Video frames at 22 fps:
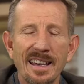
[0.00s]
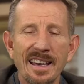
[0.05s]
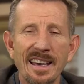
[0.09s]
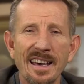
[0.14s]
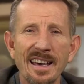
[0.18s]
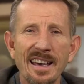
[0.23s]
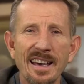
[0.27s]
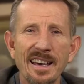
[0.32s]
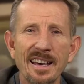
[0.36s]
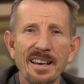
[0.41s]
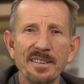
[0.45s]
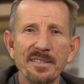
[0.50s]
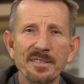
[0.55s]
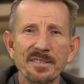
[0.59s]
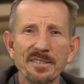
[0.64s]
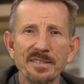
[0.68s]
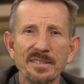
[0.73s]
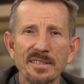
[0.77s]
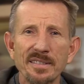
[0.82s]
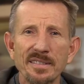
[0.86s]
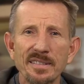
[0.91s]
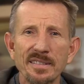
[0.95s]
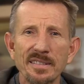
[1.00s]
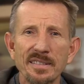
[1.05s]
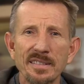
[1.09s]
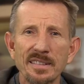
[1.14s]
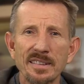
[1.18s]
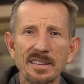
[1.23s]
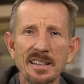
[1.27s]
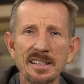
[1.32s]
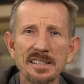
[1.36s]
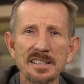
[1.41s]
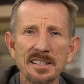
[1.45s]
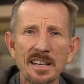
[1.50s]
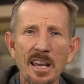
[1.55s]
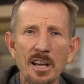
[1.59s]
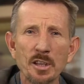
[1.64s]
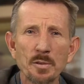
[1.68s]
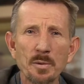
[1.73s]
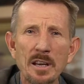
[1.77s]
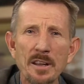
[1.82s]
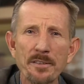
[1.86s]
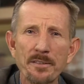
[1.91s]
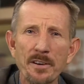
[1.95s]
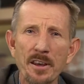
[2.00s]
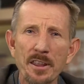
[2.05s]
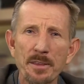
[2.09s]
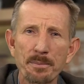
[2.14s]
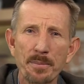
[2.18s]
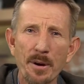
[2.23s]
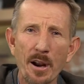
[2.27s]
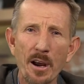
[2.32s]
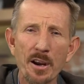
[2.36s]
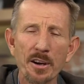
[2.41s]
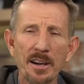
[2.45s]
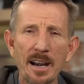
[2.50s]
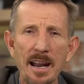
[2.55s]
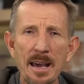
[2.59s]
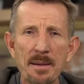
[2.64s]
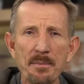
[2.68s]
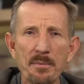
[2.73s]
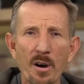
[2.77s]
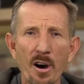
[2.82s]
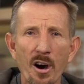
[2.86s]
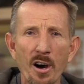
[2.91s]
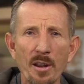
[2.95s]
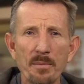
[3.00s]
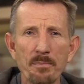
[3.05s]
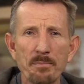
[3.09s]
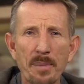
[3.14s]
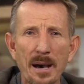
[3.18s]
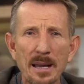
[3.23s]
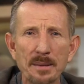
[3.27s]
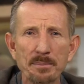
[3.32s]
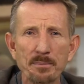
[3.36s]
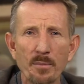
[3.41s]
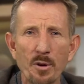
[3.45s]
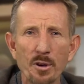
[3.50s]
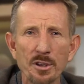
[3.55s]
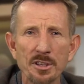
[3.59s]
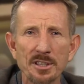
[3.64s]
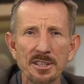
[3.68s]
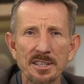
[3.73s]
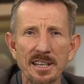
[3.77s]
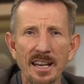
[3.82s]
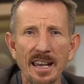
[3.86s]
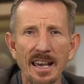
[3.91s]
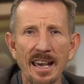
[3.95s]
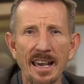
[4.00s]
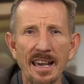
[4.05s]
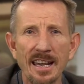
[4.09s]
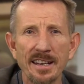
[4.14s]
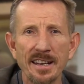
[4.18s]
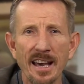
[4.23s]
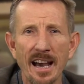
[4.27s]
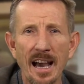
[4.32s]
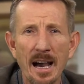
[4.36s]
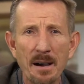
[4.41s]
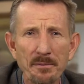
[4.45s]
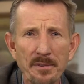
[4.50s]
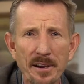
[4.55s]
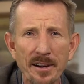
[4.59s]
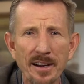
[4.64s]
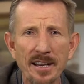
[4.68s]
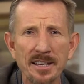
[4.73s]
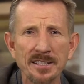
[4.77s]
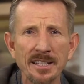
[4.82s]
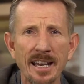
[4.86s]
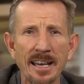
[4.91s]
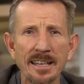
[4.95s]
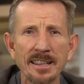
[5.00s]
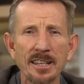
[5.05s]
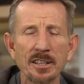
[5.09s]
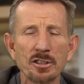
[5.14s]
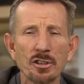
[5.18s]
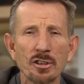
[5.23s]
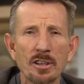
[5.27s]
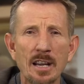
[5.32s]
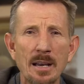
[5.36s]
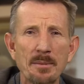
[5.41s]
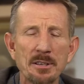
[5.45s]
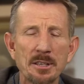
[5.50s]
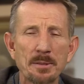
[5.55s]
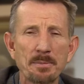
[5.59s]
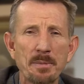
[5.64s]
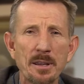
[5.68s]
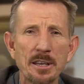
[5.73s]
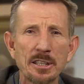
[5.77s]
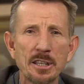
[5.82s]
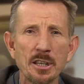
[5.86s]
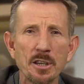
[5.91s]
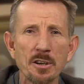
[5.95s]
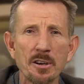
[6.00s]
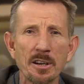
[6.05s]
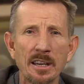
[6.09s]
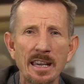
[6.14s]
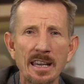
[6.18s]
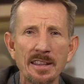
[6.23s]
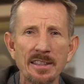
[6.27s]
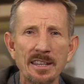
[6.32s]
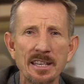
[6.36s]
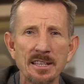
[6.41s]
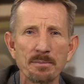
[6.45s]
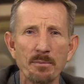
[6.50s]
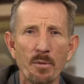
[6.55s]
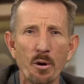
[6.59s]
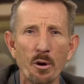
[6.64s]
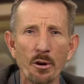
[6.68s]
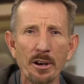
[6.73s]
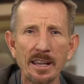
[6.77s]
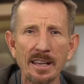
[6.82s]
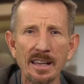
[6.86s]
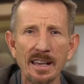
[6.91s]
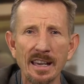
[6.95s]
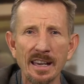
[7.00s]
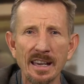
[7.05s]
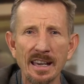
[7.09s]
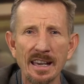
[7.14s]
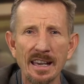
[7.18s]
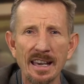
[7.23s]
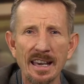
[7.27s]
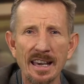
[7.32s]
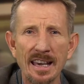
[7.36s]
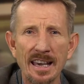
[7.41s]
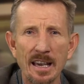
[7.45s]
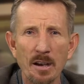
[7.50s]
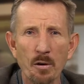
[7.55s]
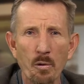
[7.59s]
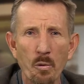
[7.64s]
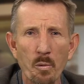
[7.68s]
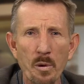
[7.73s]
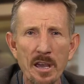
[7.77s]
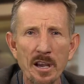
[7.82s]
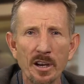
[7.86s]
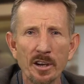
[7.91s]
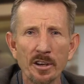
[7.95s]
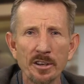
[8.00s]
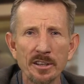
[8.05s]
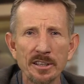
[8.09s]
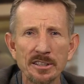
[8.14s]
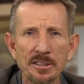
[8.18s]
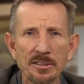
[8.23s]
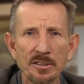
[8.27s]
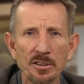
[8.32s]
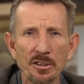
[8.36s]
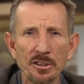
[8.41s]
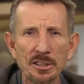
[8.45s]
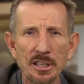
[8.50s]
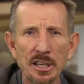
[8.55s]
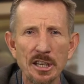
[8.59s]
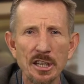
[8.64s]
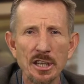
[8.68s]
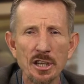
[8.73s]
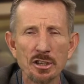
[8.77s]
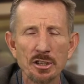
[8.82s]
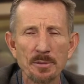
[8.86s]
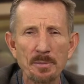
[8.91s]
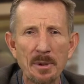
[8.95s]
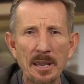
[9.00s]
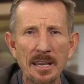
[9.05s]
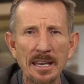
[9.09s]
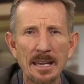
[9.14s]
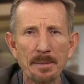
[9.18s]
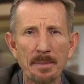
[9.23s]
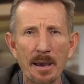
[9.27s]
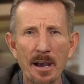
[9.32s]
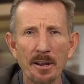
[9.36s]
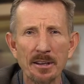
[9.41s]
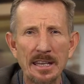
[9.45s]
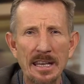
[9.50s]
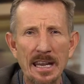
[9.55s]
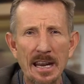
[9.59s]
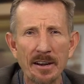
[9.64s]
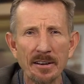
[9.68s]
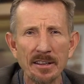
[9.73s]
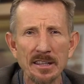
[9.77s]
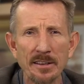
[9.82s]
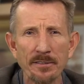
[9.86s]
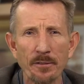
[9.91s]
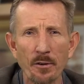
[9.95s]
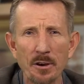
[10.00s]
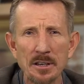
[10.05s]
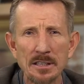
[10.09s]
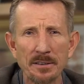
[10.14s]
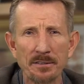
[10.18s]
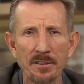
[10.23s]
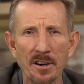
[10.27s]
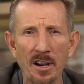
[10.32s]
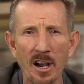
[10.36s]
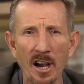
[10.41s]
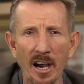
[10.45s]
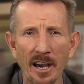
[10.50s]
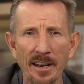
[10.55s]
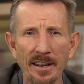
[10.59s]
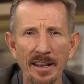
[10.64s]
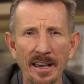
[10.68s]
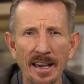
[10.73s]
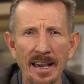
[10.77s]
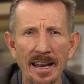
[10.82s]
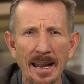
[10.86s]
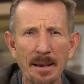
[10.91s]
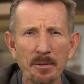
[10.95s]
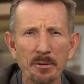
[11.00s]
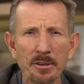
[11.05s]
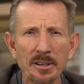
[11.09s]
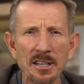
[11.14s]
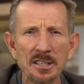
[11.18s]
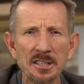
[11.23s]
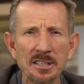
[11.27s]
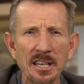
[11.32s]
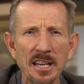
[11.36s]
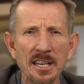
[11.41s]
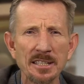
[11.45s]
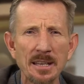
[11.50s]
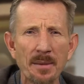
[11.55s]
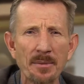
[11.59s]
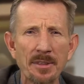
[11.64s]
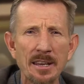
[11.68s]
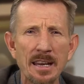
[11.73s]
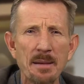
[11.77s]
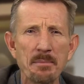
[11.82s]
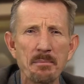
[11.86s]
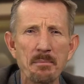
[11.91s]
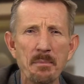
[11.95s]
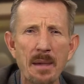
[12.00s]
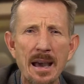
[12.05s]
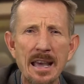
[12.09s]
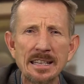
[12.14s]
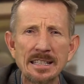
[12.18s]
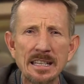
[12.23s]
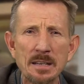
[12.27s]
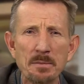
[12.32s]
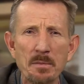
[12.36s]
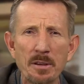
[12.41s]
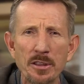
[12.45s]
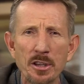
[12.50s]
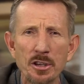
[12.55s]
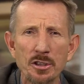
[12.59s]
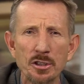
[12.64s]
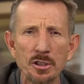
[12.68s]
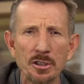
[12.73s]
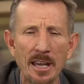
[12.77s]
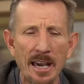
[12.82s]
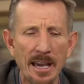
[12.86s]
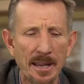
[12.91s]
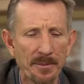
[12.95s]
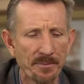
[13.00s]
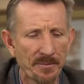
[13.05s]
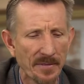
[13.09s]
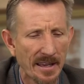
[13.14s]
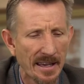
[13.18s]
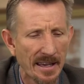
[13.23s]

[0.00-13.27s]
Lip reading: This is our 25th program on Patmos, and I'm very excited to come and speak to you again this morning. We are going to continue speaking about hearing the voice of God, and I'm going to share something amazing with you today